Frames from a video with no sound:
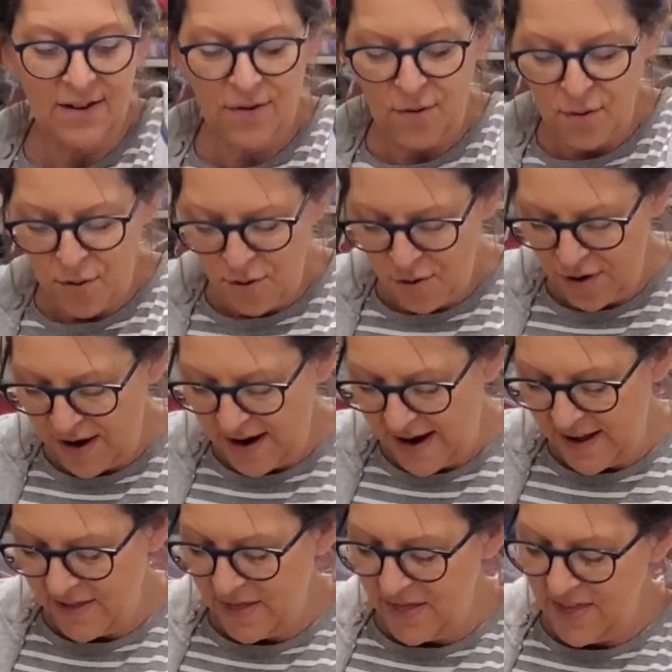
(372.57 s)
or
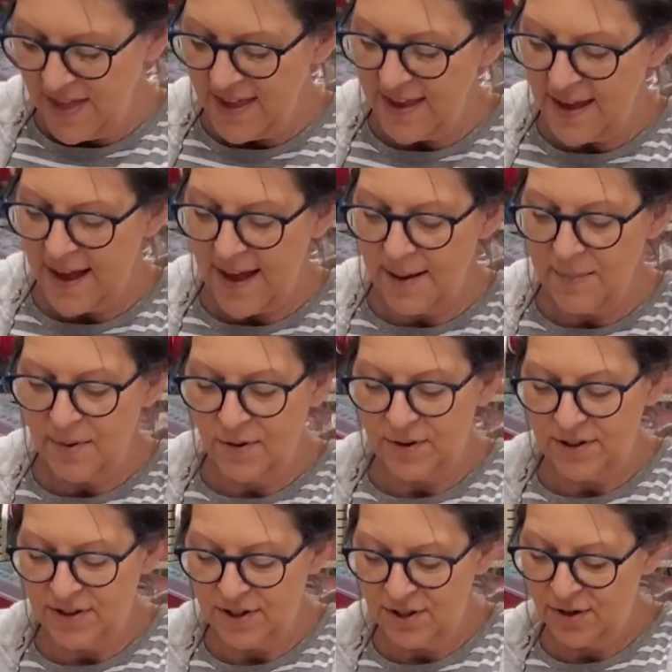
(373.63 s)
I think I'm going
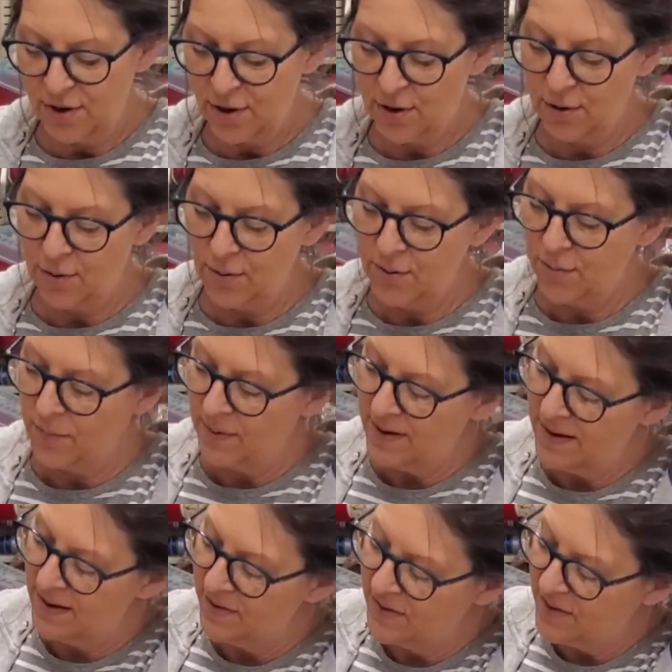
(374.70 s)
to go
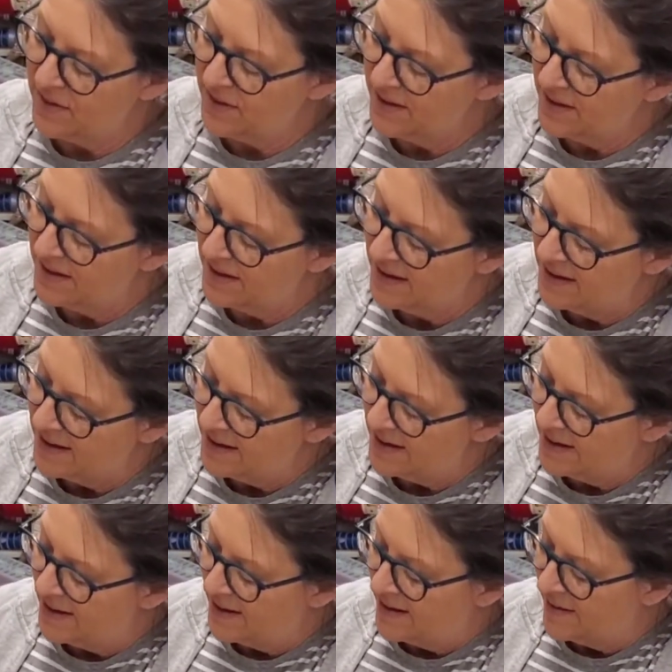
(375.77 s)
with
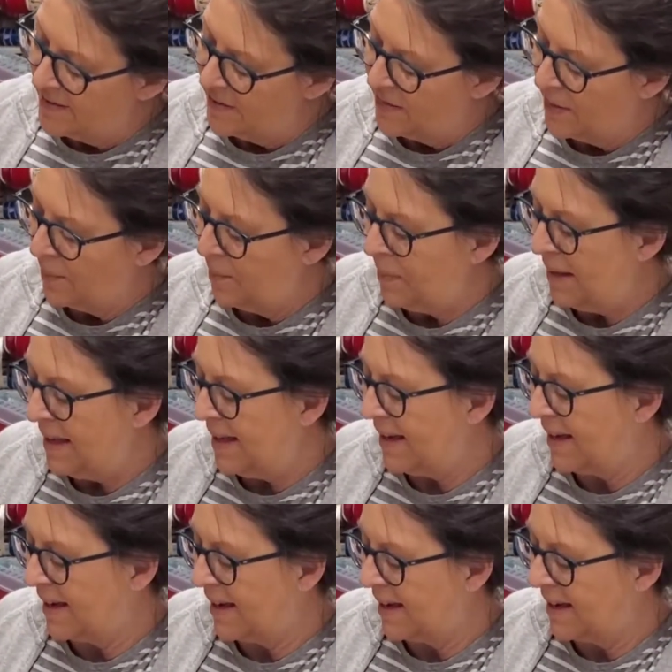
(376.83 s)
the pink.
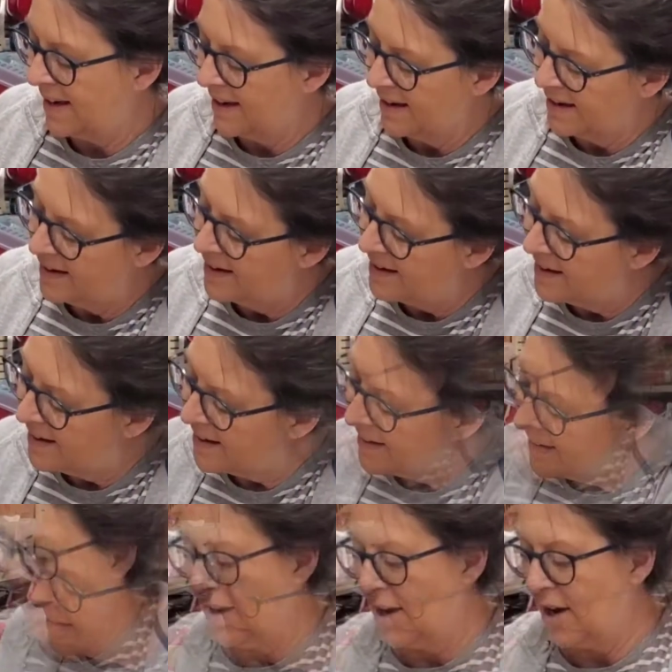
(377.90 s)

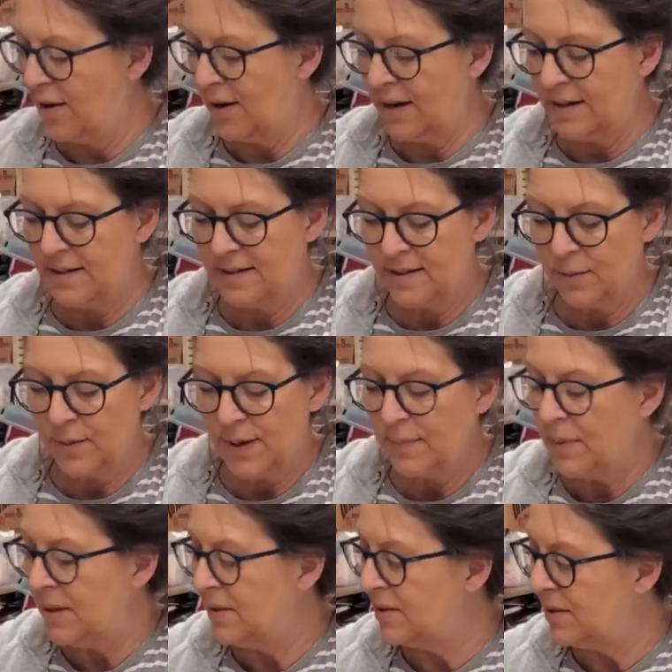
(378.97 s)
All right, so what I'm
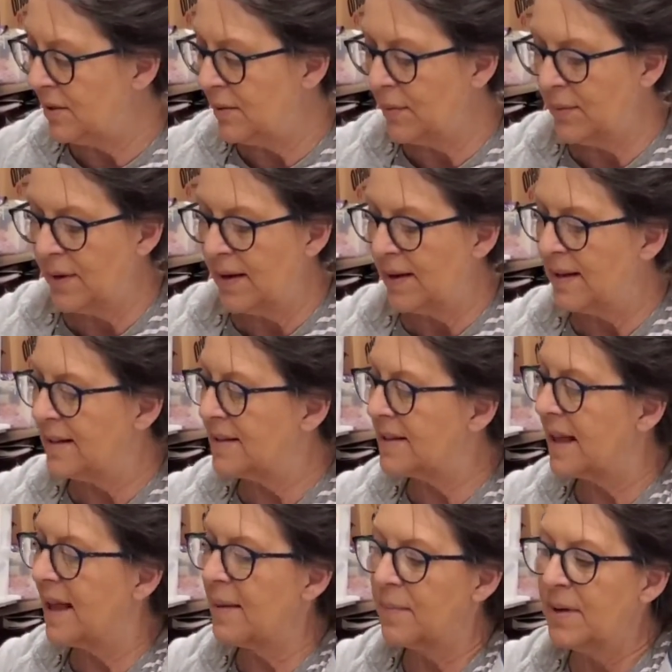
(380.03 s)
gonna do is
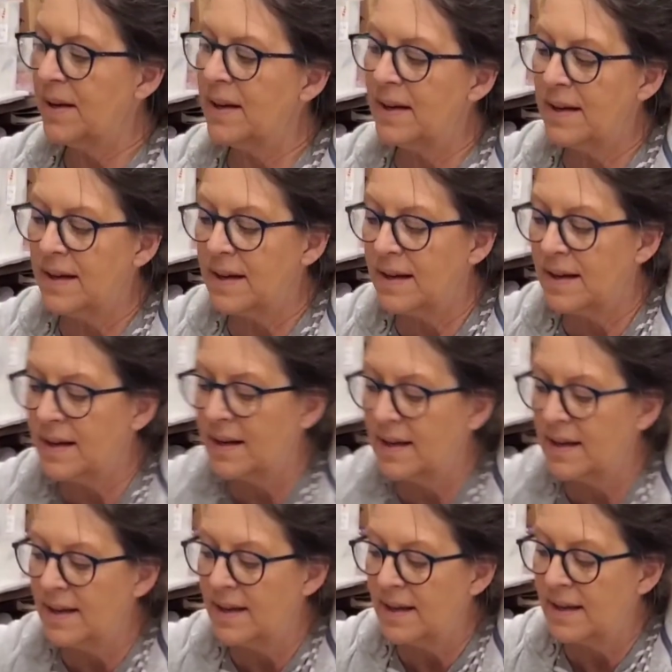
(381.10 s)
I'm gonna
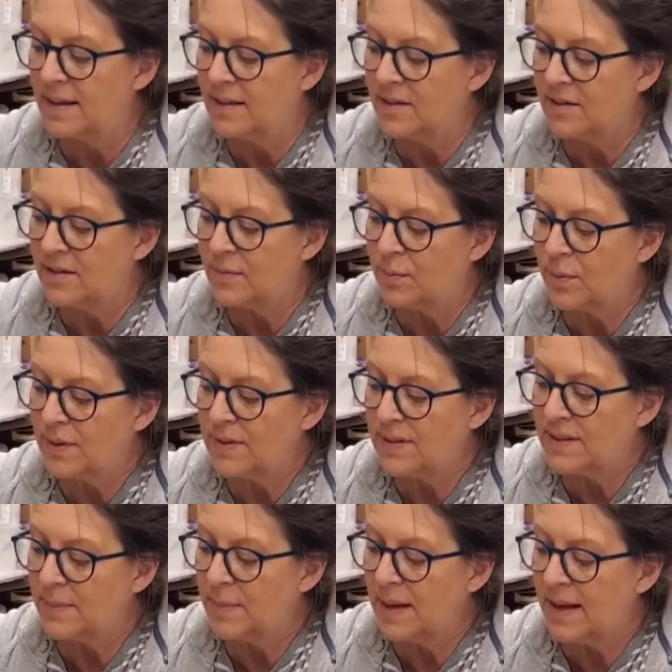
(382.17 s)
just run
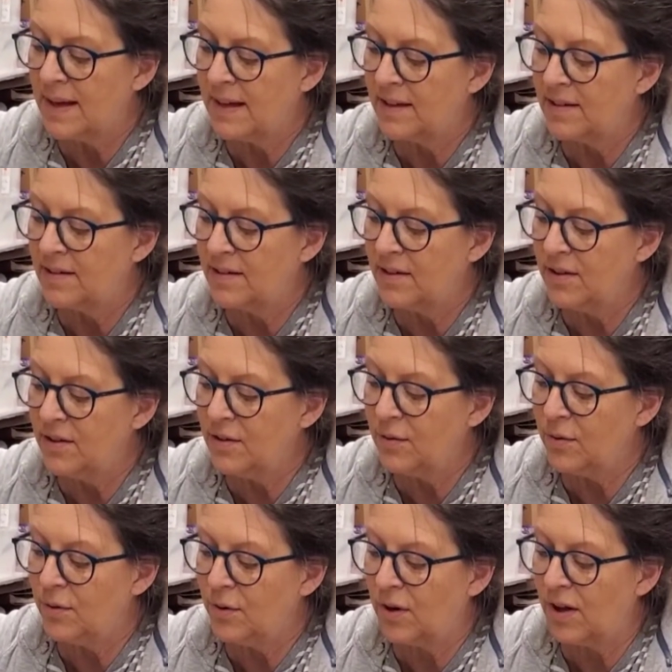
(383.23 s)
some hot
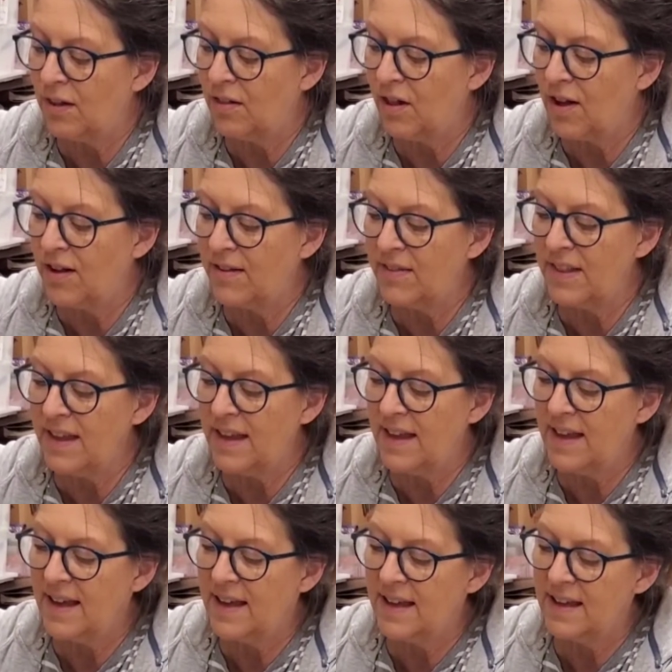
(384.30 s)
glue along the
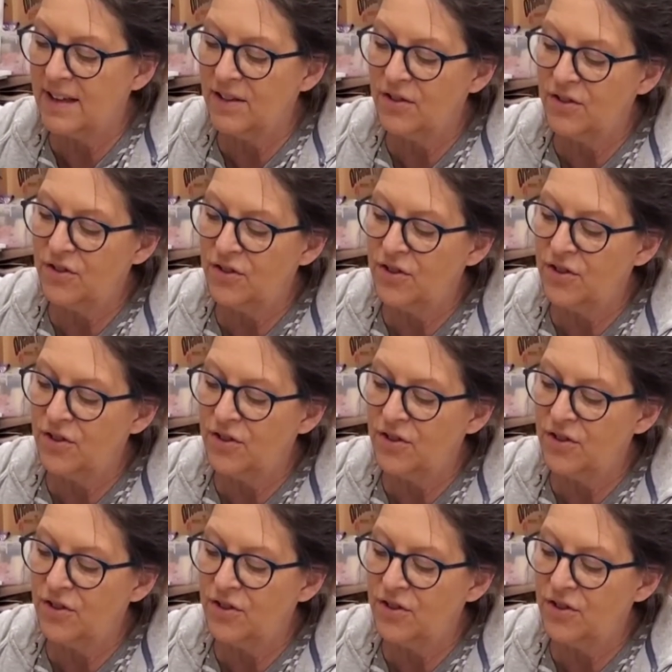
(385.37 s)
edge